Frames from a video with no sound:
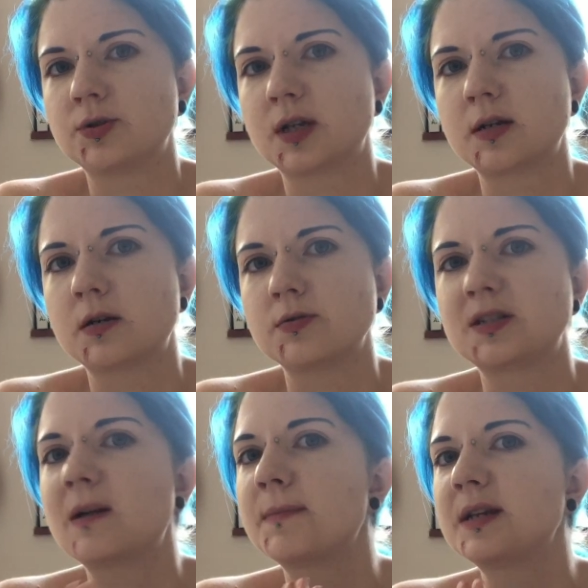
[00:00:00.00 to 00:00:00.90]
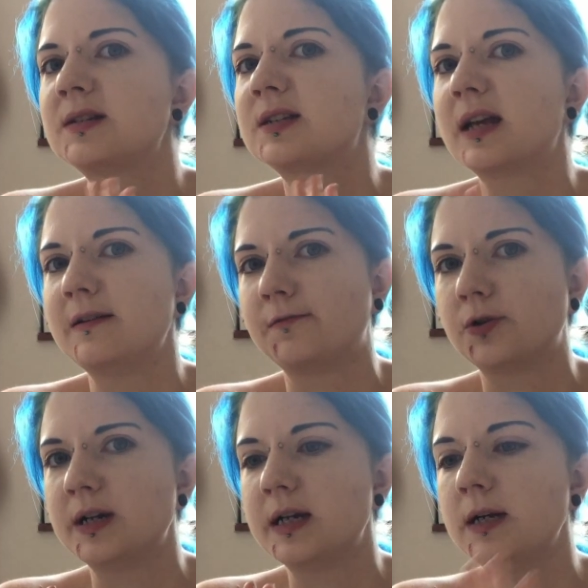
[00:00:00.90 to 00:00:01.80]
I don't know, something
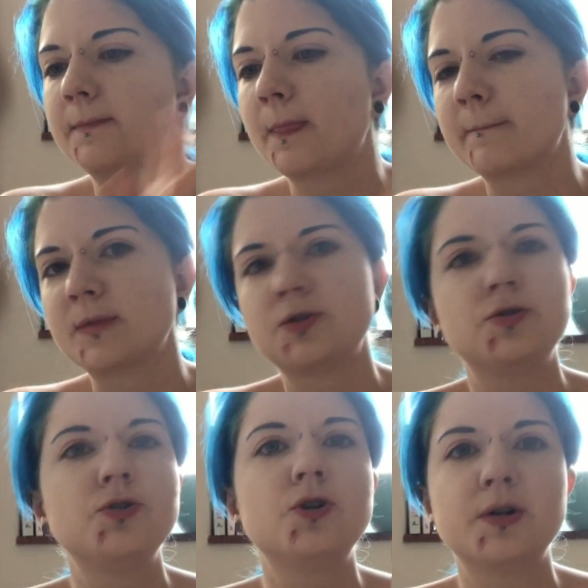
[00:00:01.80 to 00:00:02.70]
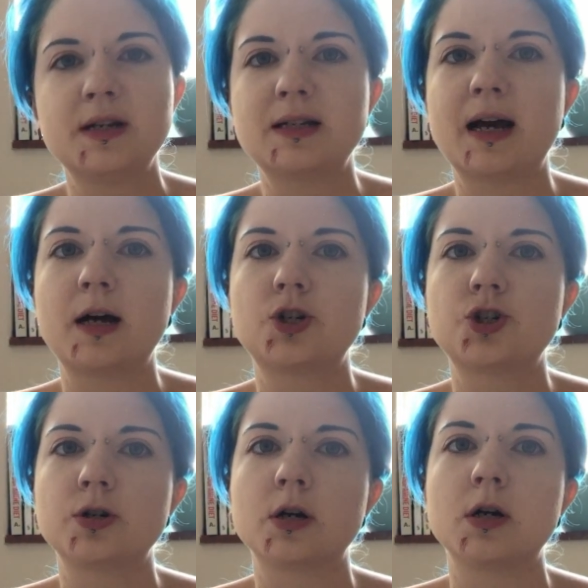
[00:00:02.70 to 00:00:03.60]
savoury. You do not need to add
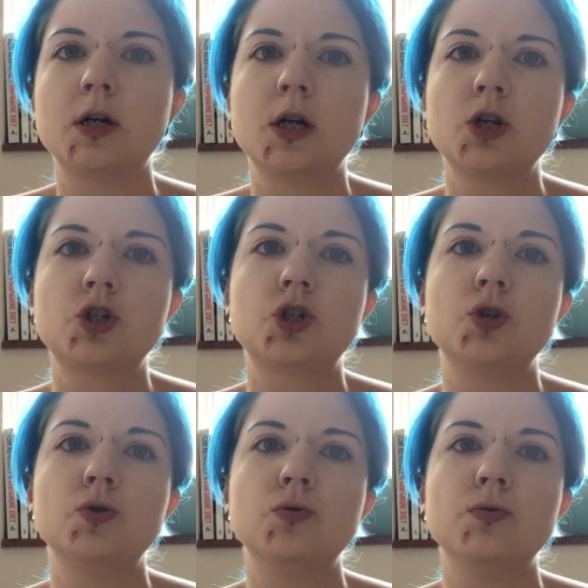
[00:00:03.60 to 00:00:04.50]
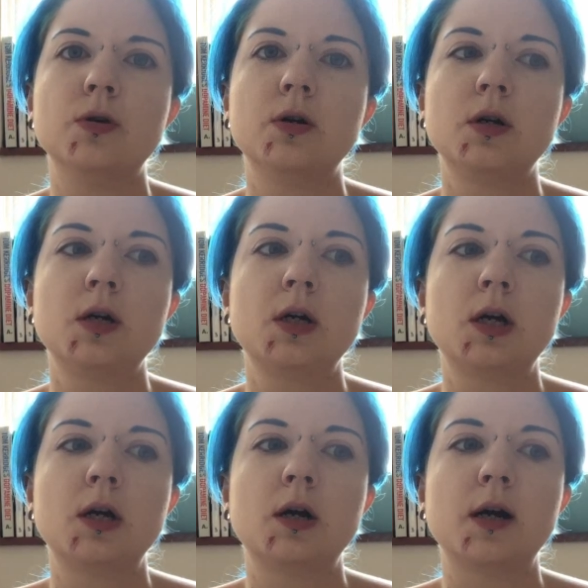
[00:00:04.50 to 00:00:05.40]
sugar to
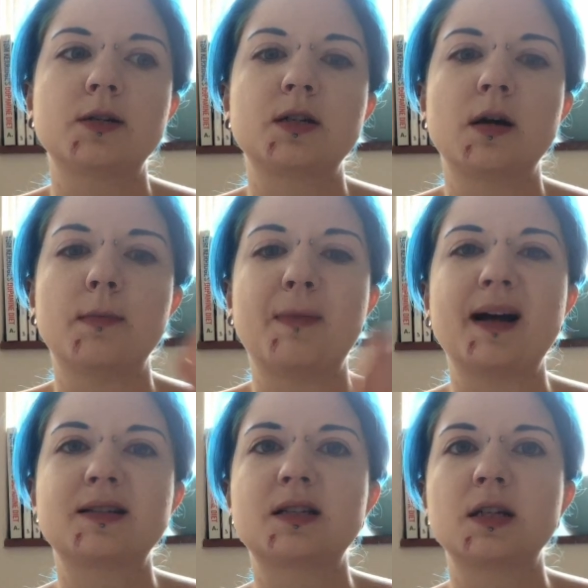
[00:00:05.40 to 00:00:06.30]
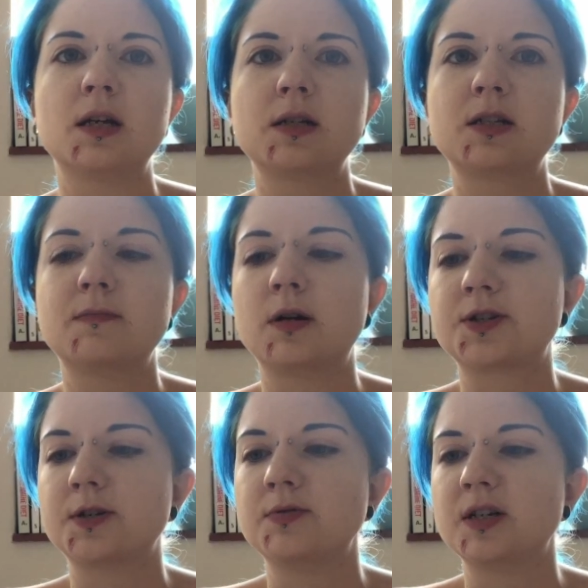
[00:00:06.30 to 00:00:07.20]
a pasta
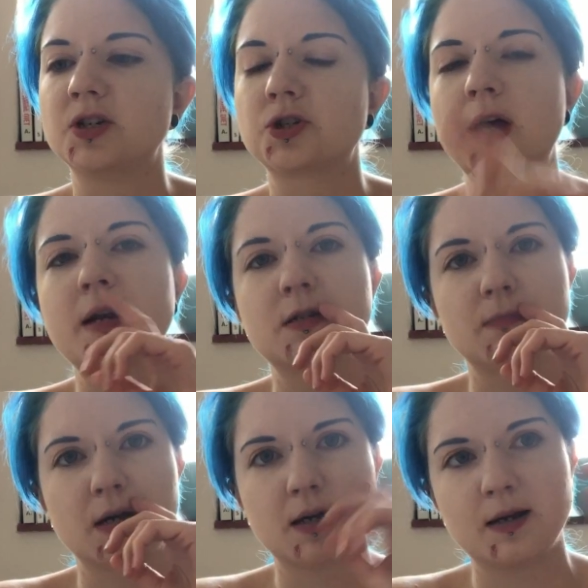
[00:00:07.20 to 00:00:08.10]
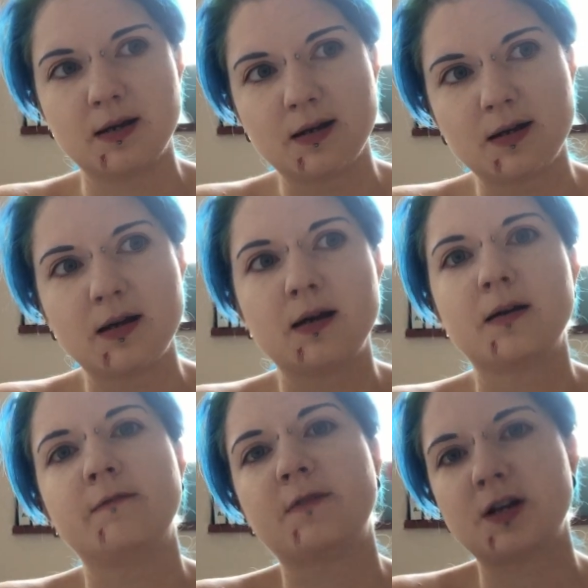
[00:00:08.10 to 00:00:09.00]
tomato dish. That is my
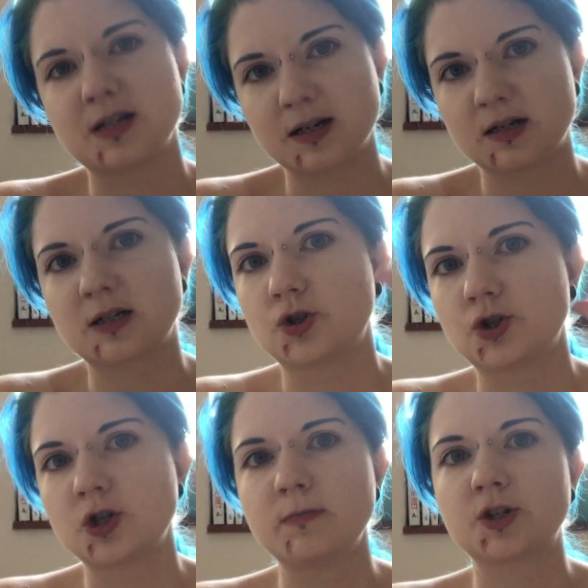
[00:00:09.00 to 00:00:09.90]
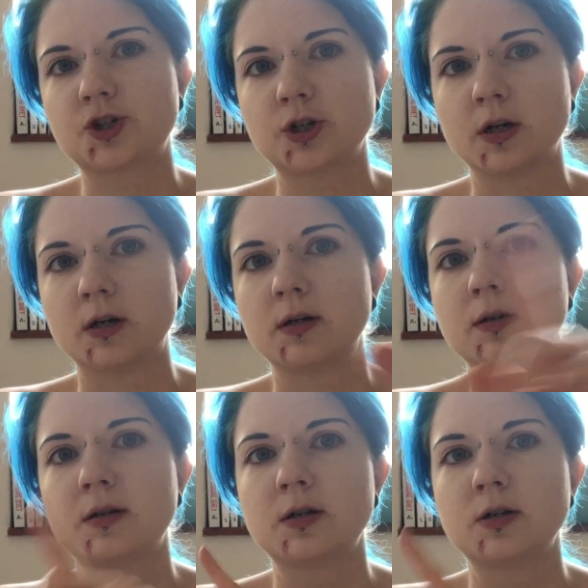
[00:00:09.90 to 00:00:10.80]
verdict. Too much sugar.
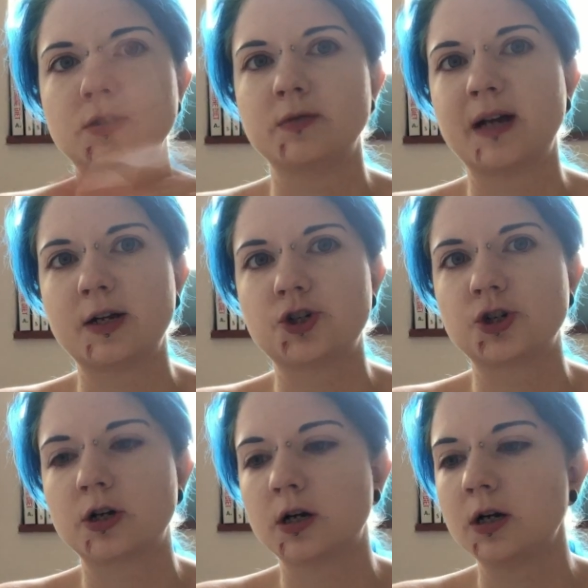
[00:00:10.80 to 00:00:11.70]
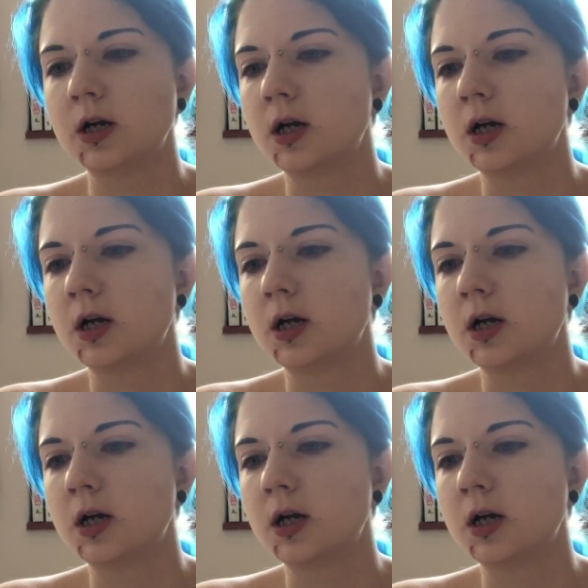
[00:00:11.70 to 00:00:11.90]
Don't add sugar.